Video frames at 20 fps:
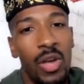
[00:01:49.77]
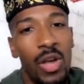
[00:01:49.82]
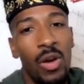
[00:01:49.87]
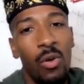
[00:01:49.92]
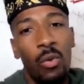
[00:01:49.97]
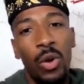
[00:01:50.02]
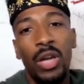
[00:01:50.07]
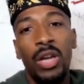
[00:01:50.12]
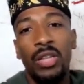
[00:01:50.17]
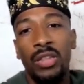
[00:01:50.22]

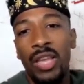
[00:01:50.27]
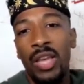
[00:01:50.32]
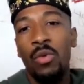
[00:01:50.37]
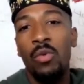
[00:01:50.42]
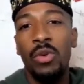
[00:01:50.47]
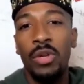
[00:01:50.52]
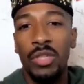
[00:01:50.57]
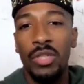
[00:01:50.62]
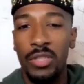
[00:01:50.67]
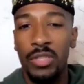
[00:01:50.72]
way that they
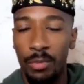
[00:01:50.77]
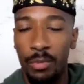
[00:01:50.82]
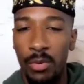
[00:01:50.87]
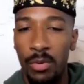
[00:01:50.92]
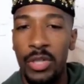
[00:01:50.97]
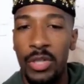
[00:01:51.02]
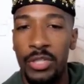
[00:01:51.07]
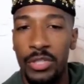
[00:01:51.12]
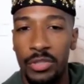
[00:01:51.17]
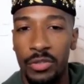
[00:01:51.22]
want to
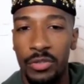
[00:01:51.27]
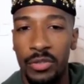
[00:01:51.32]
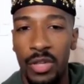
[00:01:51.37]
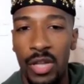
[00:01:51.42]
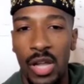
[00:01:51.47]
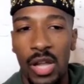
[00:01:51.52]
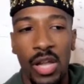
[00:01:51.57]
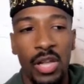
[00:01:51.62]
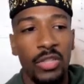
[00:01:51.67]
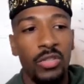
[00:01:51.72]
support you.
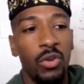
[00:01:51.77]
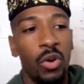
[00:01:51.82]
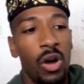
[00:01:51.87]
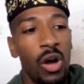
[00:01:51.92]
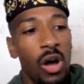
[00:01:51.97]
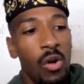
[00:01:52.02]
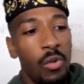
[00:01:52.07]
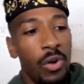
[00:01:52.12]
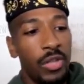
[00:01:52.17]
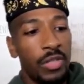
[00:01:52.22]
So I
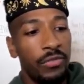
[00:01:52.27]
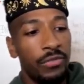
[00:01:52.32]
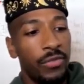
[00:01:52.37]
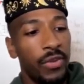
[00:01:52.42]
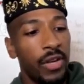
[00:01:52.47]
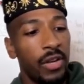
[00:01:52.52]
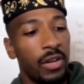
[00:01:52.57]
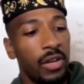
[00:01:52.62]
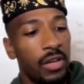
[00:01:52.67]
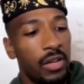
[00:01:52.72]
always
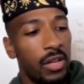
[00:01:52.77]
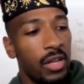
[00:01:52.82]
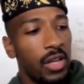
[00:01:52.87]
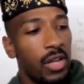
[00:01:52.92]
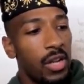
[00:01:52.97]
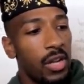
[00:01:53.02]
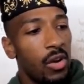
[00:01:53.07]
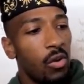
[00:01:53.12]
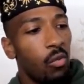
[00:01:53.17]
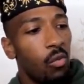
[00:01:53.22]
figure,
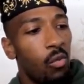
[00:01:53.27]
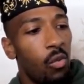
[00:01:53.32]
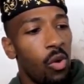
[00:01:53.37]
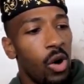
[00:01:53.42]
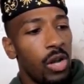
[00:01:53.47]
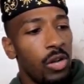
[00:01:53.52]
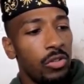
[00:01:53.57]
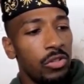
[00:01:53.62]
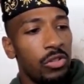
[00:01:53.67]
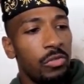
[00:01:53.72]
why
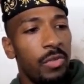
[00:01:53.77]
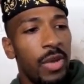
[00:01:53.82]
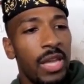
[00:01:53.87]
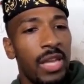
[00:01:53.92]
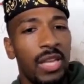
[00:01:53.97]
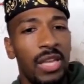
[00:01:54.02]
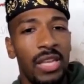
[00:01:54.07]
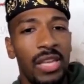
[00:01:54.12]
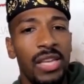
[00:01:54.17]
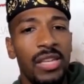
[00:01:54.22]
don't you make
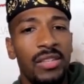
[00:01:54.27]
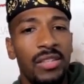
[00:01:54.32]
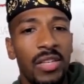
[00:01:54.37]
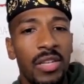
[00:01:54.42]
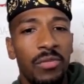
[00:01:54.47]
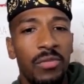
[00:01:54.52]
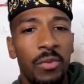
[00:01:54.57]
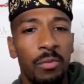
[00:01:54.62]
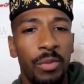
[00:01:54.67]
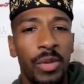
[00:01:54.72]
it easier
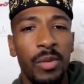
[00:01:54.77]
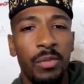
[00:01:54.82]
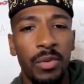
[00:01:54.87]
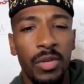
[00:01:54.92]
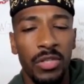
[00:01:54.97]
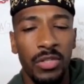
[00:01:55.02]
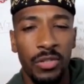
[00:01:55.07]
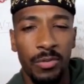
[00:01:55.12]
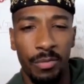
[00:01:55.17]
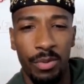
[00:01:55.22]
for people to
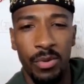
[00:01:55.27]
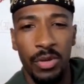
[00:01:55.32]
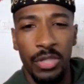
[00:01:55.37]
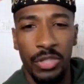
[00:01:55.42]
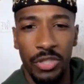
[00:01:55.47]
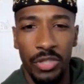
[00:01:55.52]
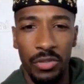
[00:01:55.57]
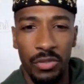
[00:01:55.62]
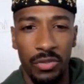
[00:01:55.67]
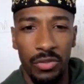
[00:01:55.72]
support
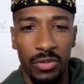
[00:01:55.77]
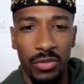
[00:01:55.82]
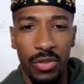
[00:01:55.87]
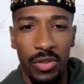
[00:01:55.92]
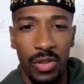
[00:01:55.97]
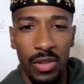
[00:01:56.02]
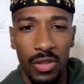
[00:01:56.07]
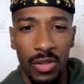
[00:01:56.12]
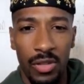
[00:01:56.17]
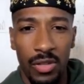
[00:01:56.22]
you?
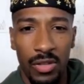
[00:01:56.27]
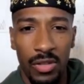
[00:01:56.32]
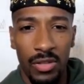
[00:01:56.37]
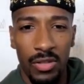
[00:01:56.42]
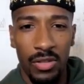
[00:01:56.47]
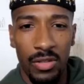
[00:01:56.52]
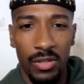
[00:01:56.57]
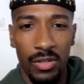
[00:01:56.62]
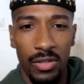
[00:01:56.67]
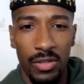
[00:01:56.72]

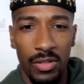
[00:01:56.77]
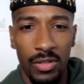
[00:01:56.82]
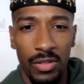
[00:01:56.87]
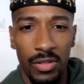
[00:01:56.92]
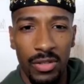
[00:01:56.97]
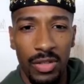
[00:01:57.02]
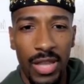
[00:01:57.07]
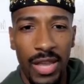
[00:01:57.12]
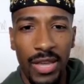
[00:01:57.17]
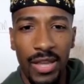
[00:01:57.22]

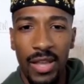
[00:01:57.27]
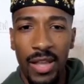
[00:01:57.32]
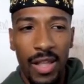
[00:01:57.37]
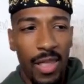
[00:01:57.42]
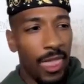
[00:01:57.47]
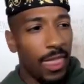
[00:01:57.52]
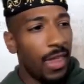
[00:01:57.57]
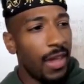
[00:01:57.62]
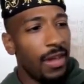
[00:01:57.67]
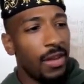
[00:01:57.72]
Like
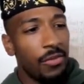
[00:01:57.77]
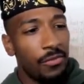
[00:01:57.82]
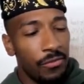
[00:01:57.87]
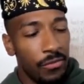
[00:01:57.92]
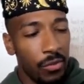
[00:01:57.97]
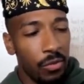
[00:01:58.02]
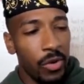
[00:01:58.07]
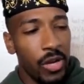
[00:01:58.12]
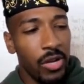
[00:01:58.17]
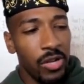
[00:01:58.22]

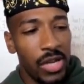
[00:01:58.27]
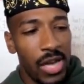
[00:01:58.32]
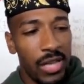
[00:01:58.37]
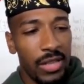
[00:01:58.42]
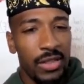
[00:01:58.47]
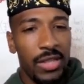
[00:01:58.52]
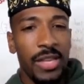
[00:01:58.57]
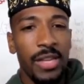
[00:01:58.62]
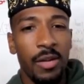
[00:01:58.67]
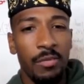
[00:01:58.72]
for real, you got
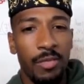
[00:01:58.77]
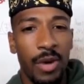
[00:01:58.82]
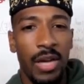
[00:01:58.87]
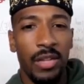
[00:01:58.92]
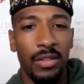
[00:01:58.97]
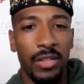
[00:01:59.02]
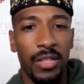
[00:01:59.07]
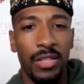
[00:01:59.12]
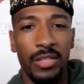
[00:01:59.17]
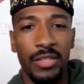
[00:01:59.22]
to think about
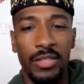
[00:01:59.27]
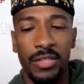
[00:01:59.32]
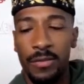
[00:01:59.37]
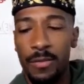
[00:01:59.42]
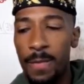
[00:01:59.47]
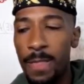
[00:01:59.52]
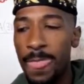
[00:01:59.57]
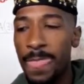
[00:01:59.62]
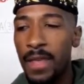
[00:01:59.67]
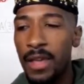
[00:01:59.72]
this.
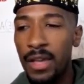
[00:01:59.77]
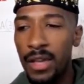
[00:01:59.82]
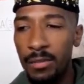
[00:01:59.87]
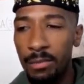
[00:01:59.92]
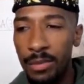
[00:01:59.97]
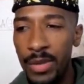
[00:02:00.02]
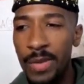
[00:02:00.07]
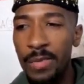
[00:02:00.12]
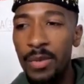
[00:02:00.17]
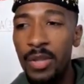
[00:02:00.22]

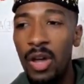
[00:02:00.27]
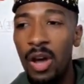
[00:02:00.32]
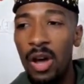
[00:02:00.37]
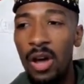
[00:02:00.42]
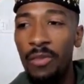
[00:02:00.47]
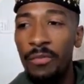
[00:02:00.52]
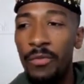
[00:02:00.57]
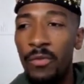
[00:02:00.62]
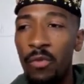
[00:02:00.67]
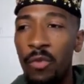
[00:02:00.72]
People are,
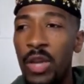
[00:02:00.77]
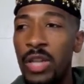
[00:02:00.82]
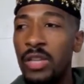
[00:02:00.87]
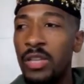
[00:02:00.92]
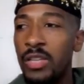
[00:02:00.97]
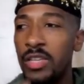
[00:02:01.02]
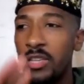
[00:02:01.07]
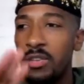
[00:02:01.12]
for one, your